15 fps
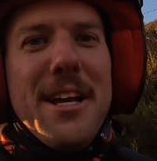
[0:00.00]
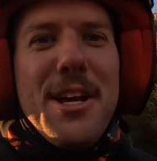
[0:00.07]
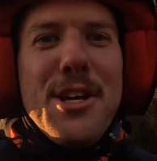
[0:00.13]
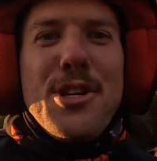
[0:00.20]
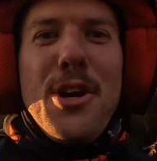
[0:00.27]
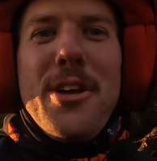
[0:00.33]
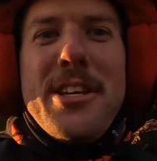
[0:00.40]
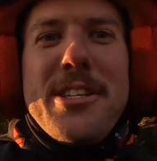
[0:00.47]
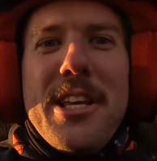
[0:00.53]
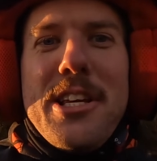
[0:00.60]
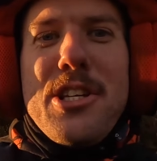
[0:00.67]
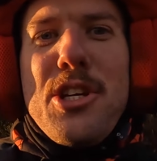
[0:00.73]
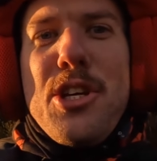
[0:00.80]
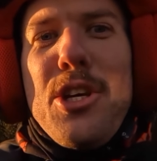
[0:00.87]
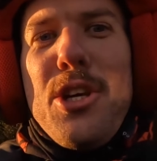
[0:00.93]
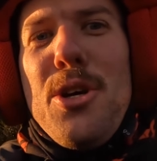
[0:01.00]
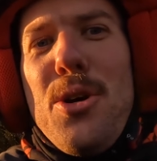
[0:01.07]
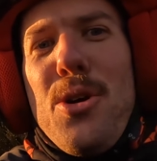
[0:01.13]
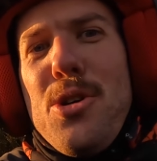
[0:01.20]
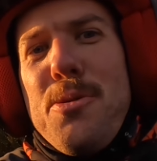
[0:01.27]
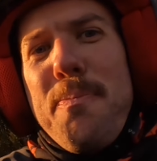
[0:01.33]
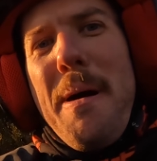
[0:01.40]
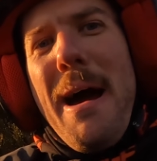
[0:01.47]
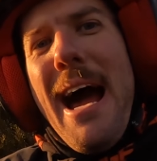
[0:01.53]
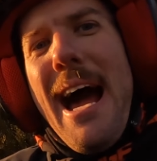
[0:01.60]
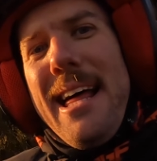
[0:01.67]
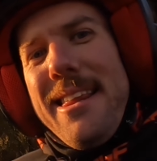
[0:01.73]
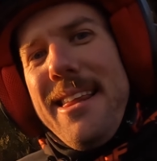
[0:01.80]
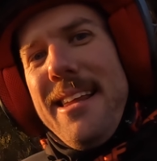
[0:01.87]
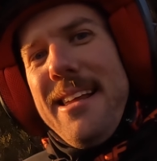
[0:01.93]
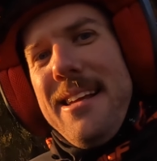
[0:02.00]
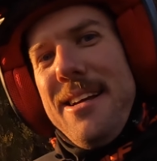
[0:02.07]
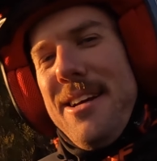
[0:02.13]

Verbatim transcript: So it's this huge path